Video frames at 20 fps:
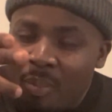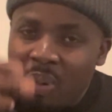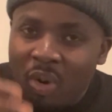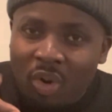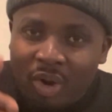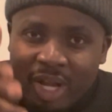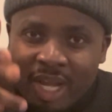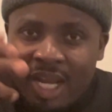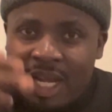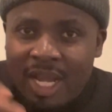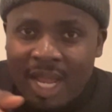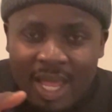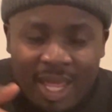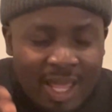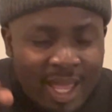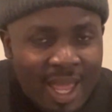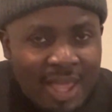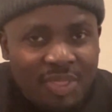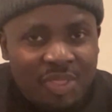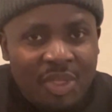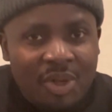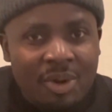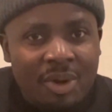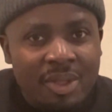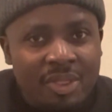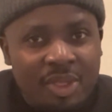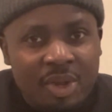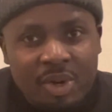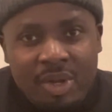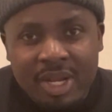pointed at
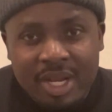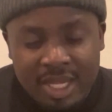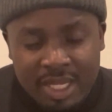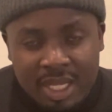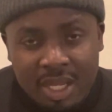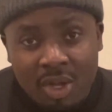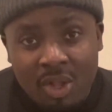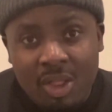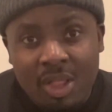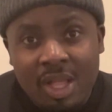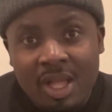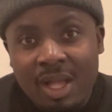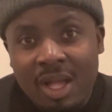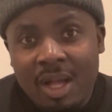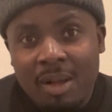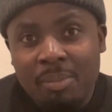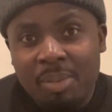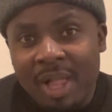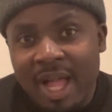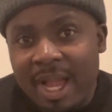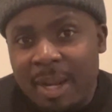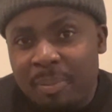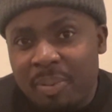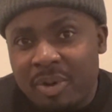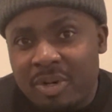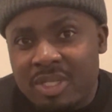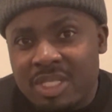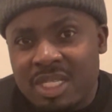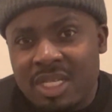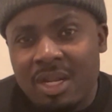they're gonna kill a black
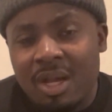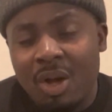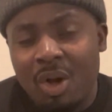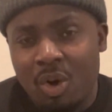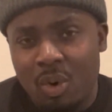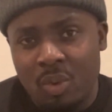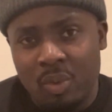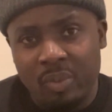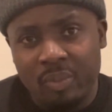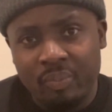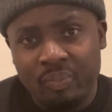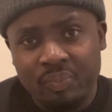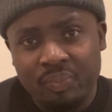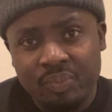person, oh,